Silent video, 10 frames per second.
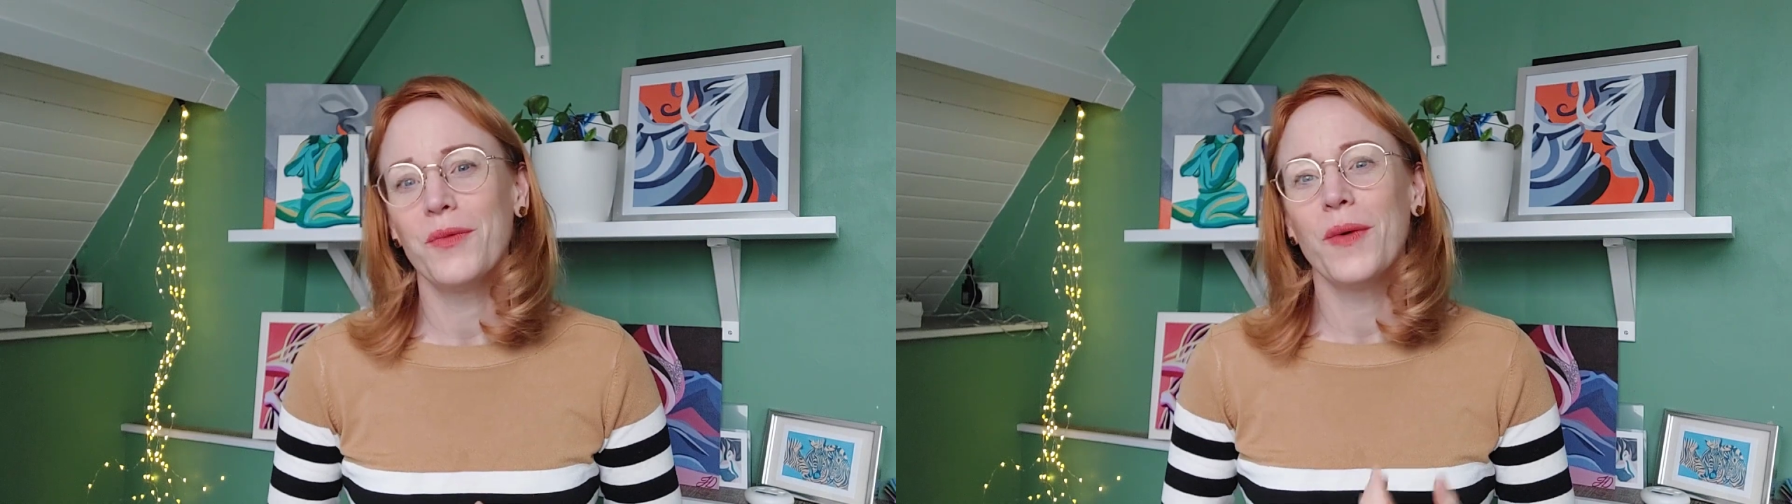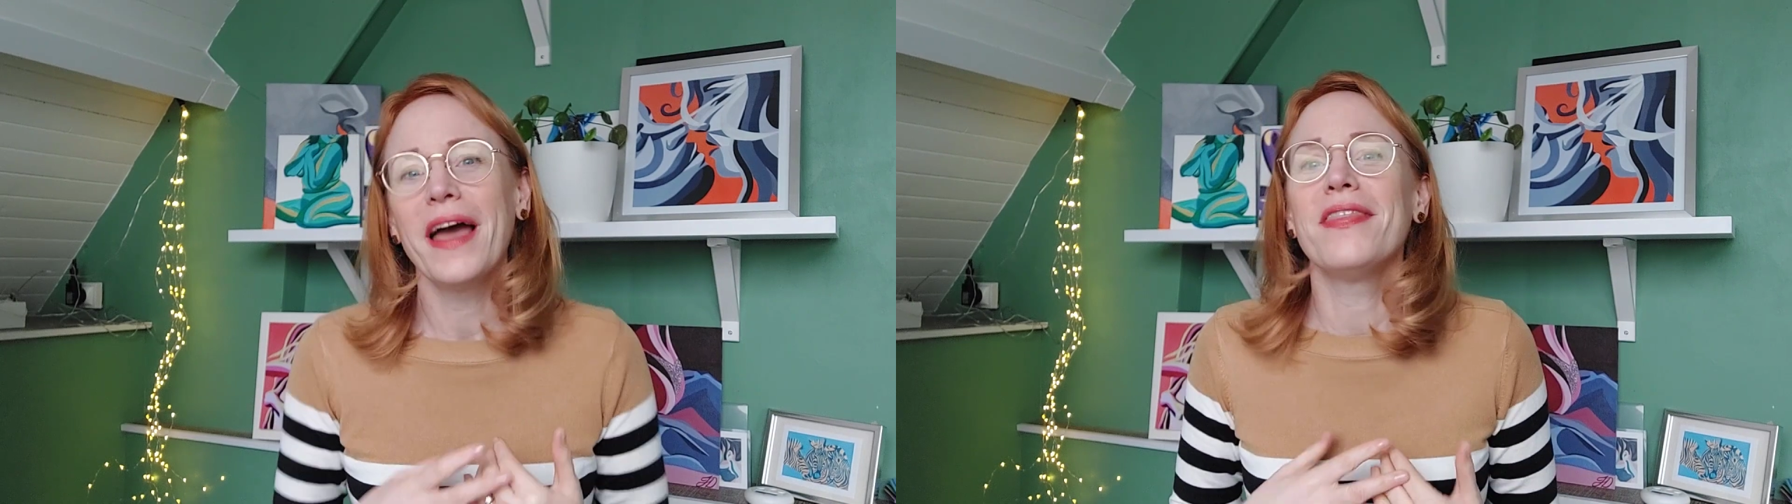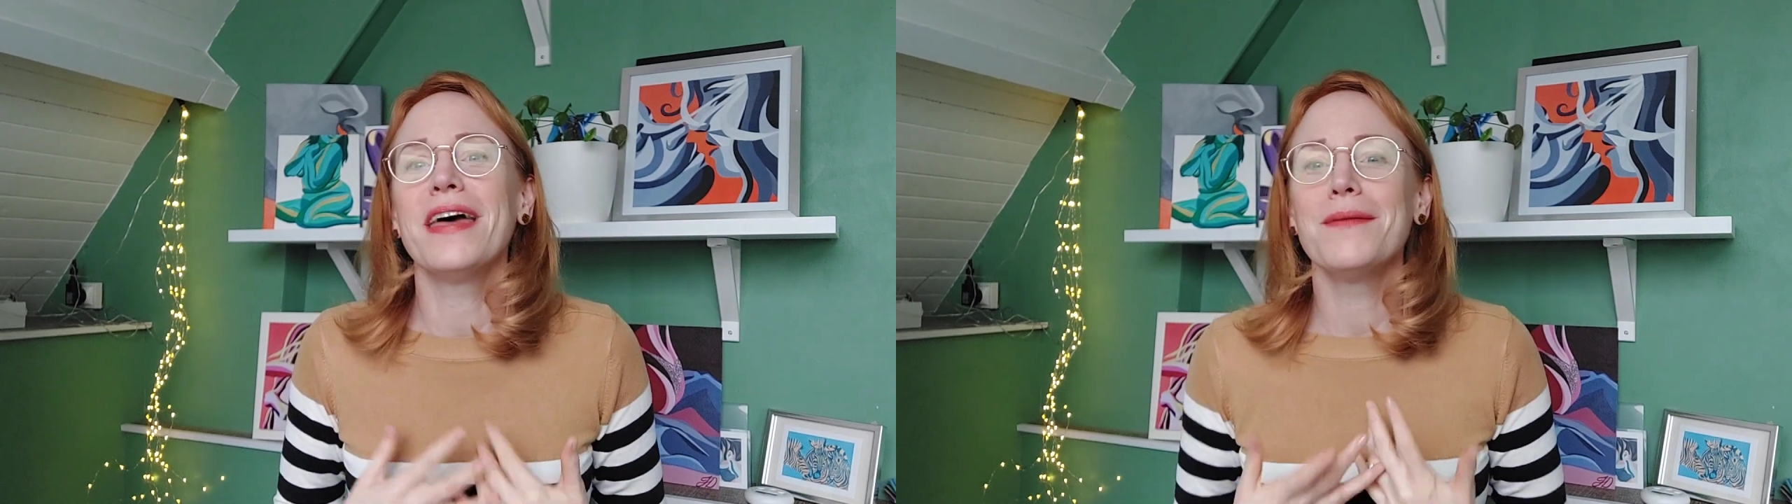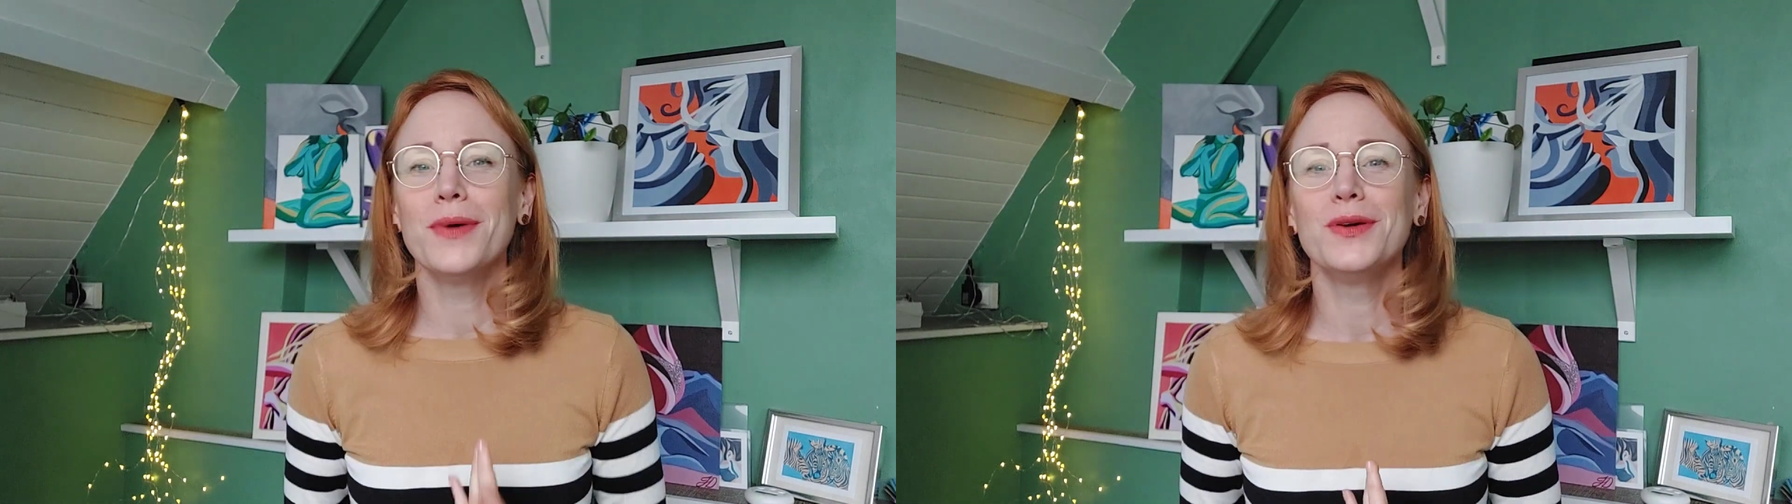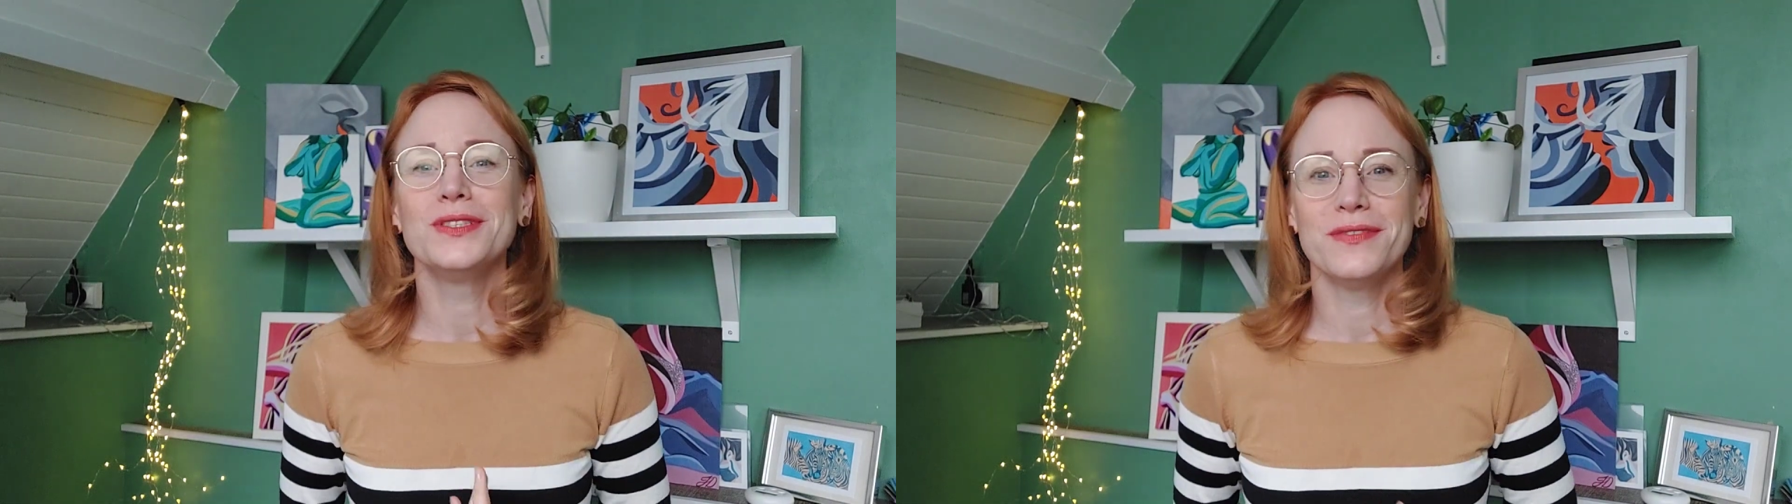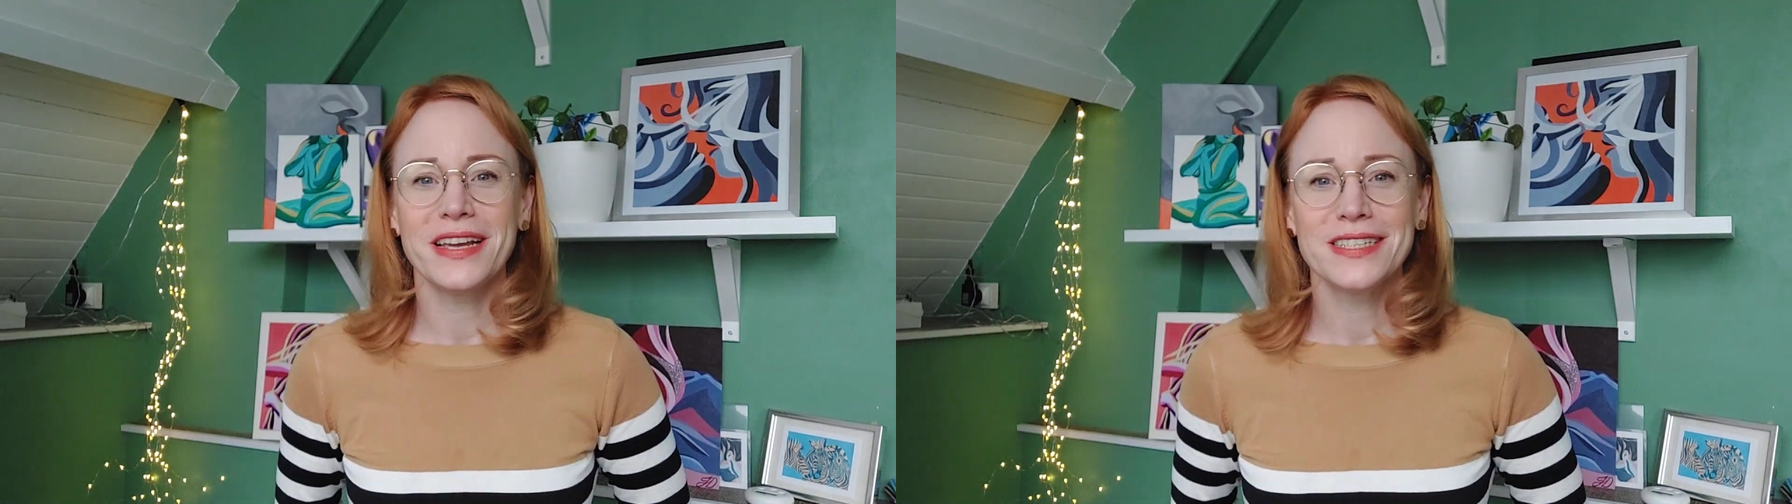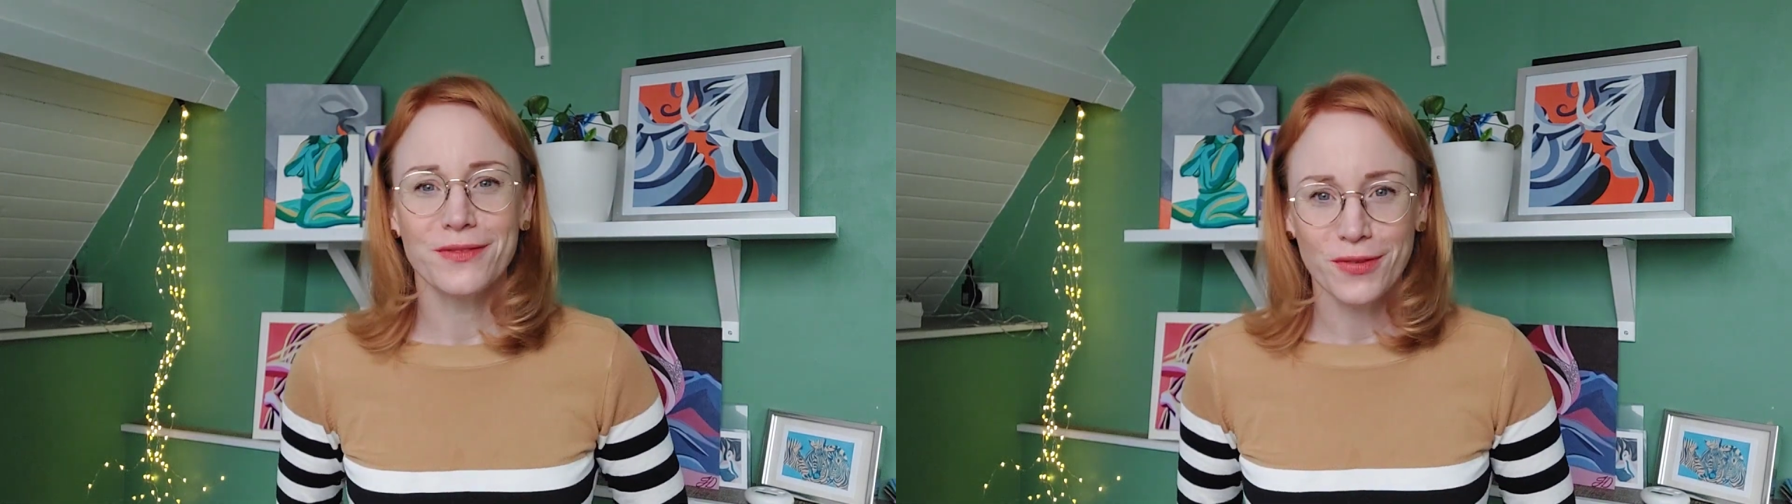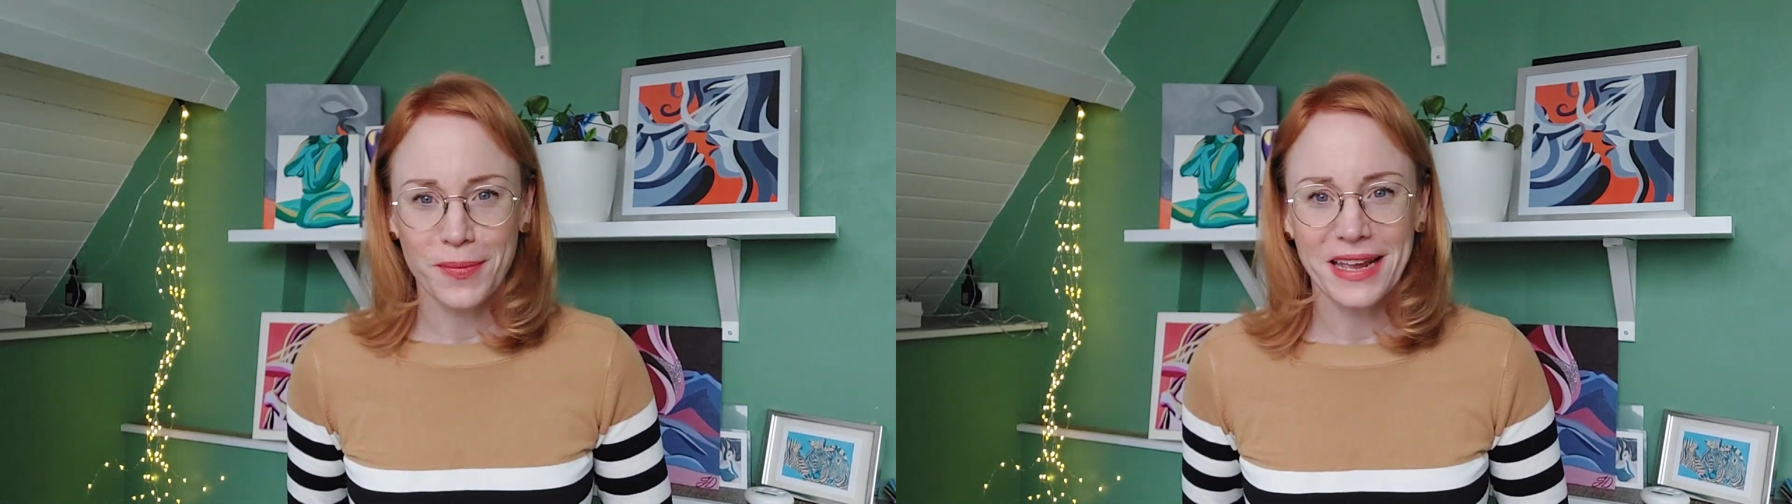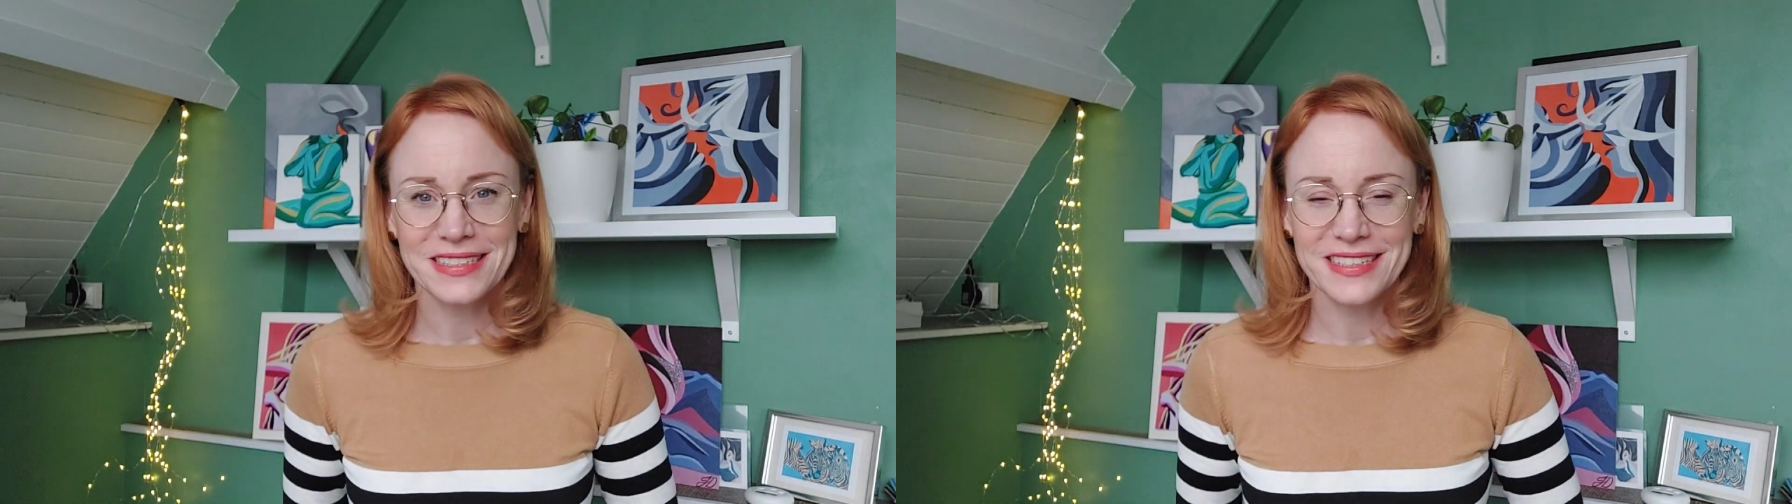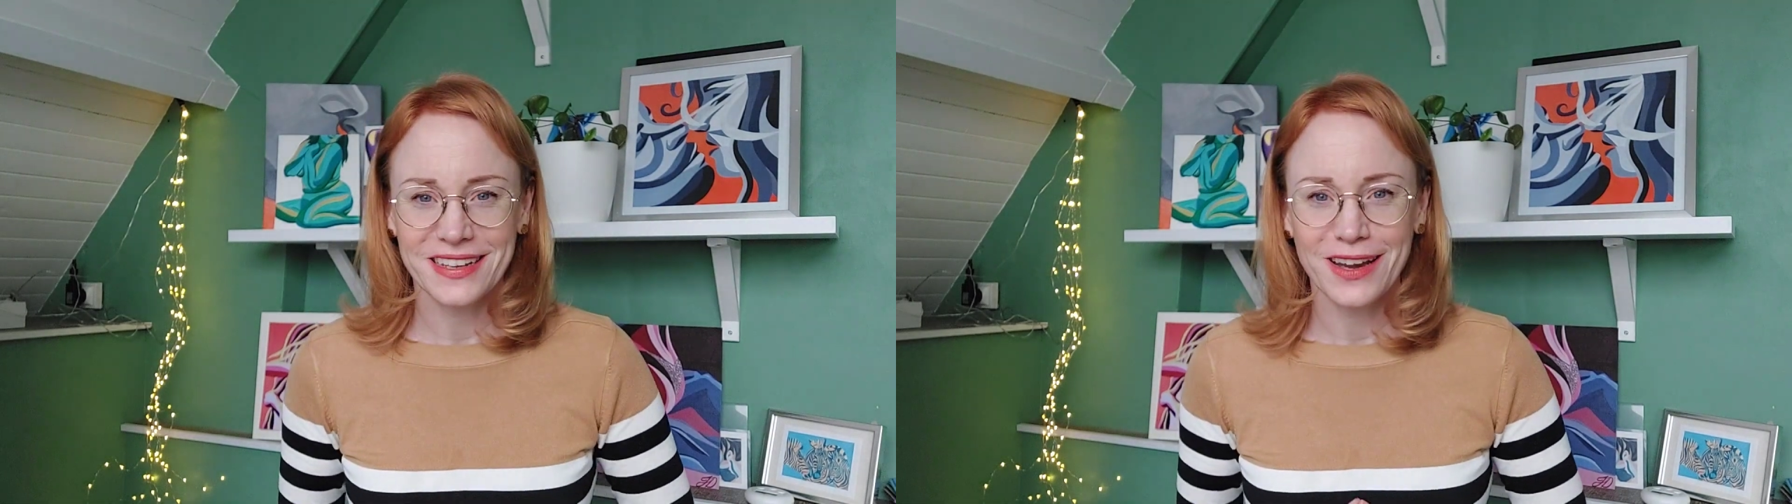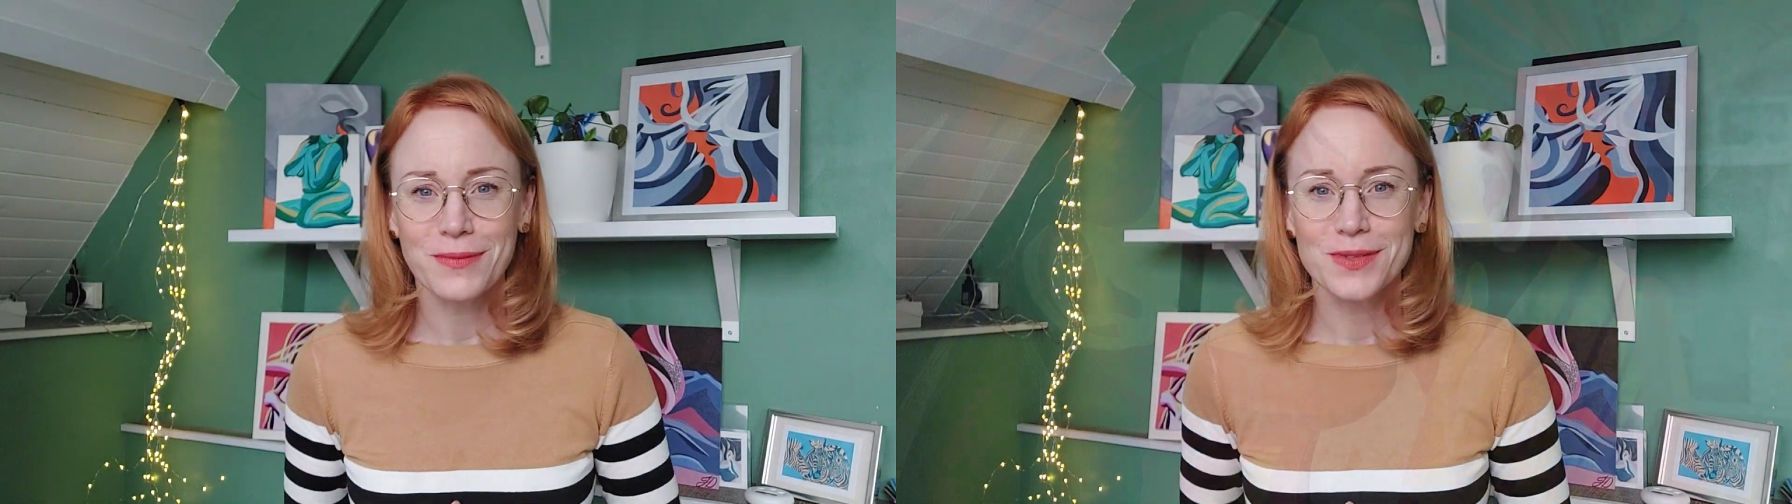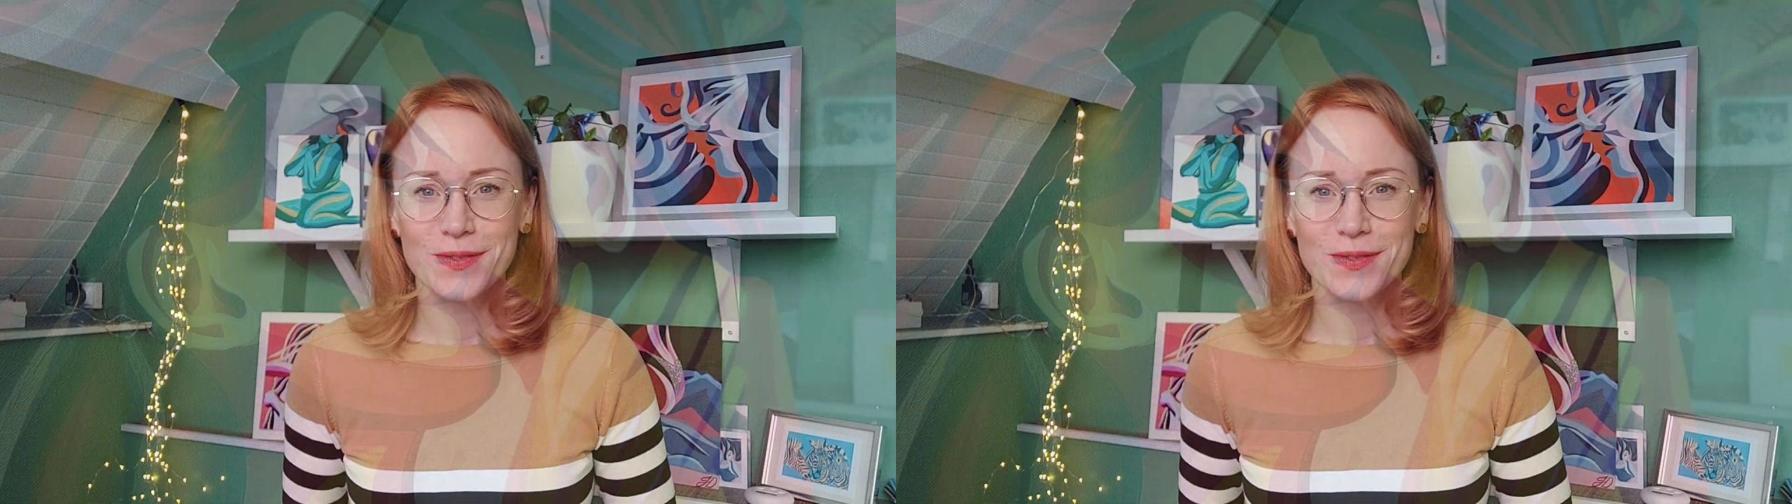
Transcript: where their motivation for painting comes